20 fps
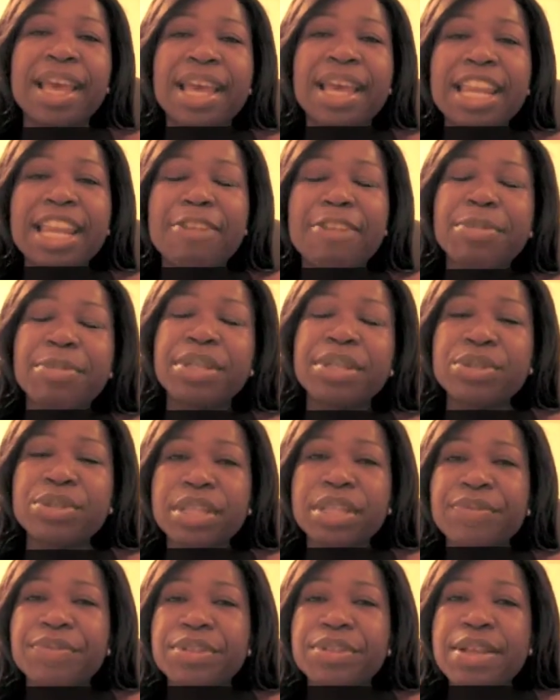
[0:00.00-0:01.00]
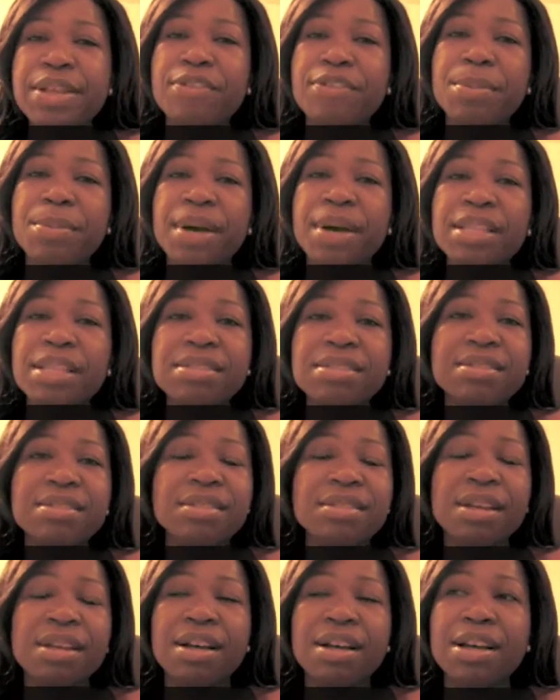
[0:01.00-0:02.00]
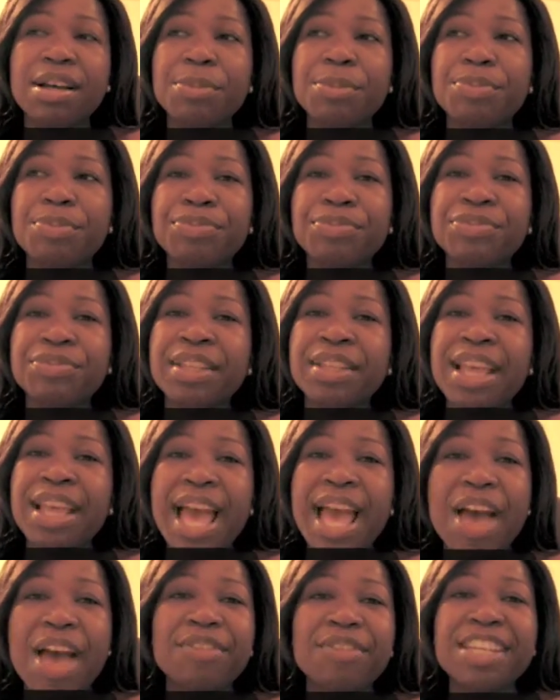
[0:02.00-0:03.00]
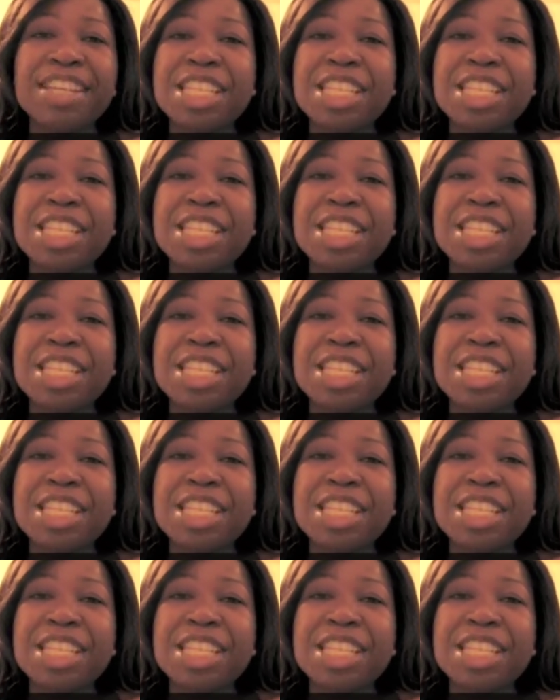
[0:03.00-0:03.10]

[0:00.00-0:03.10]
And I've been using it for several months. Haven't